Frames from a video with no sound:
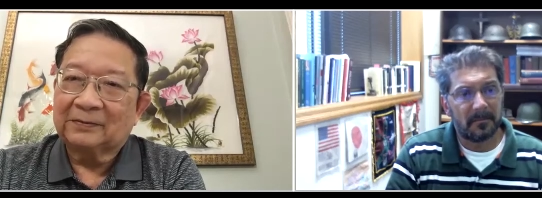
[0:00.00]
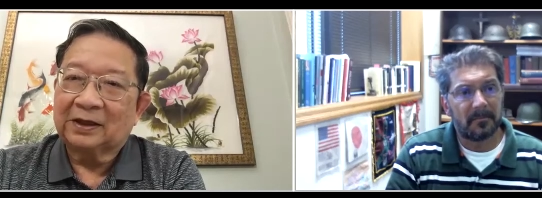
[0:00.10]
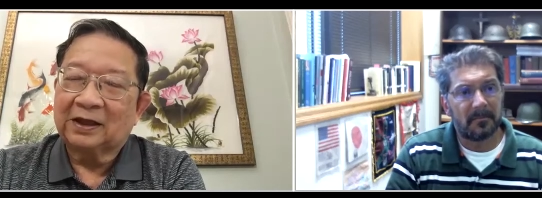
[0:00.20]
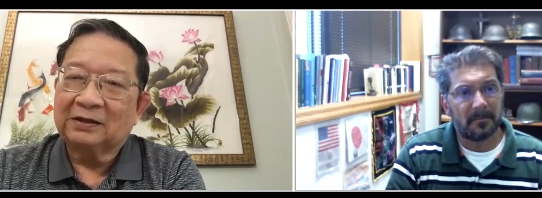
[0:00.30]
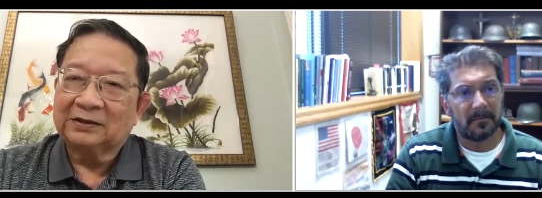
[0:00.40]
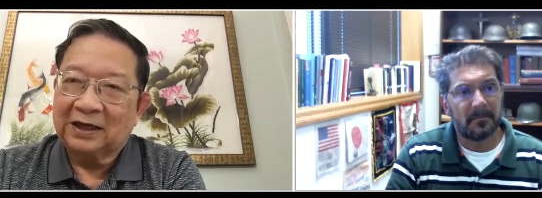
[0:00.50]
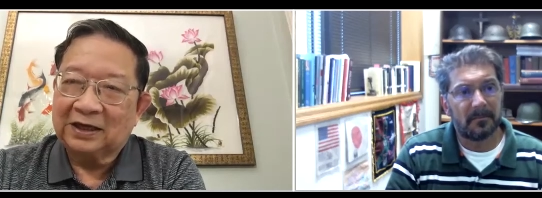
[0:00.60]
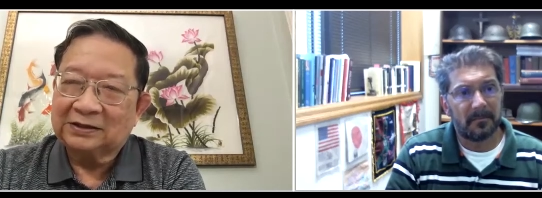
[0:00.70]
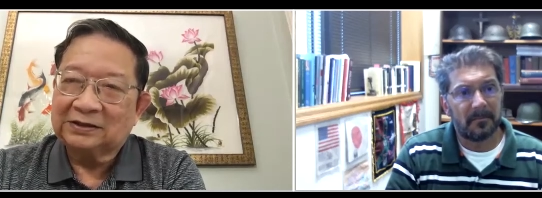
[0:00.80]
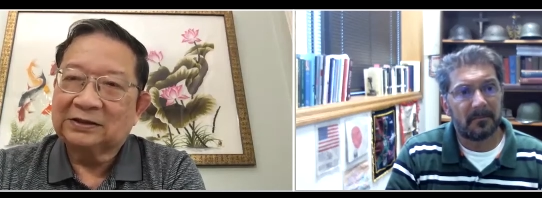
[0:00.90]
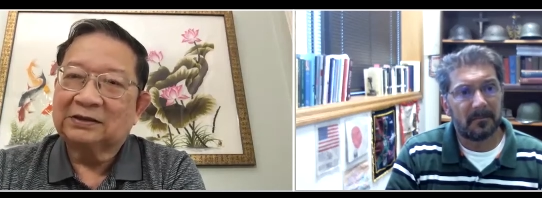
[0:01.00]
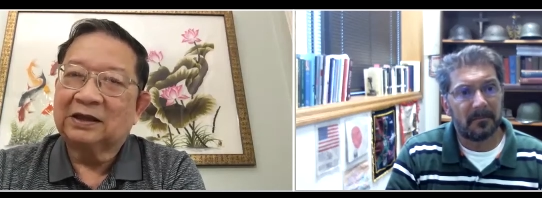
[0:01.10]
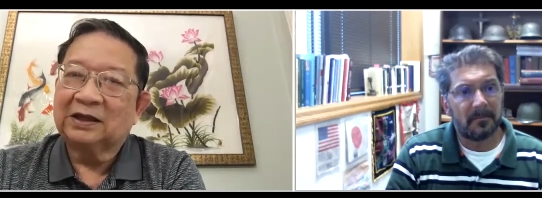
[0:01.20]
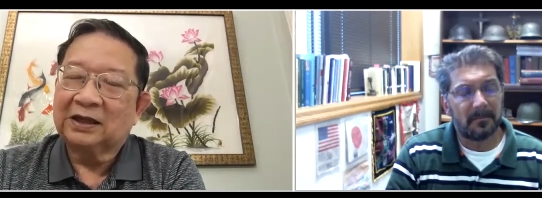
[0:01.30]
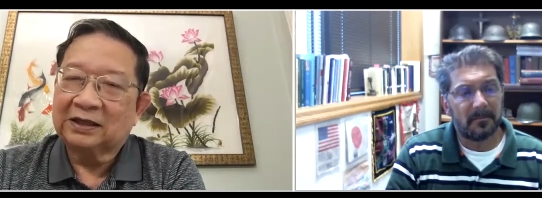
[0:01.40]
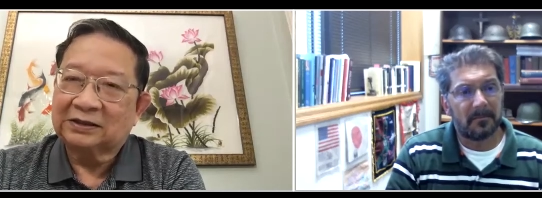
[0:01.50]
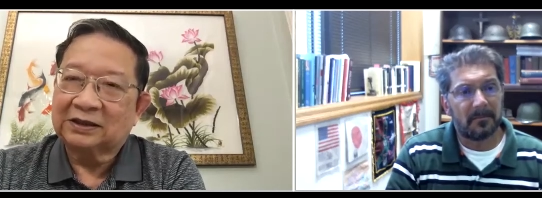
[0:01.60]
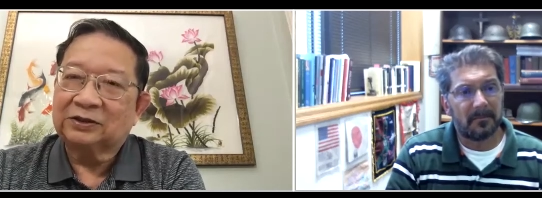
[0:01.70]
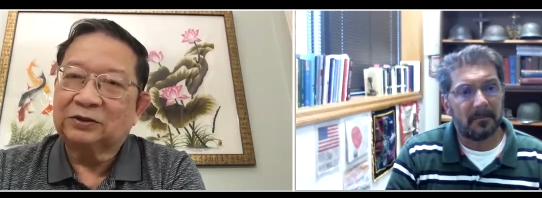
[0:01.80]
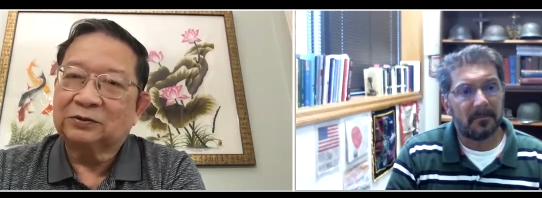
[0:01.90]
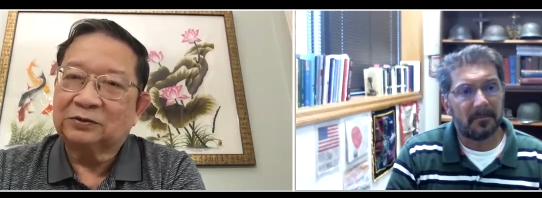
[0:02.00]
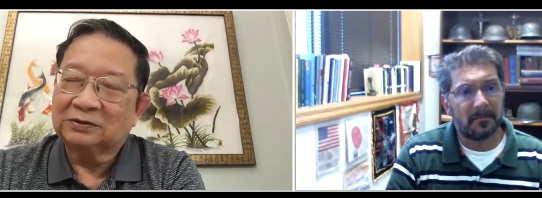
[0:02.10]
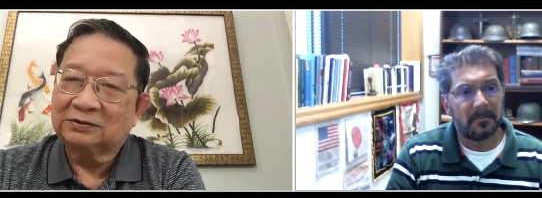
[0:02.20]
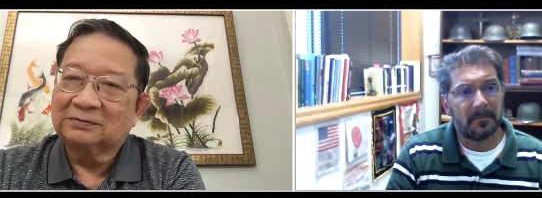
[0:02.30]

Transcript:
Speaker 1: And yes, they execute.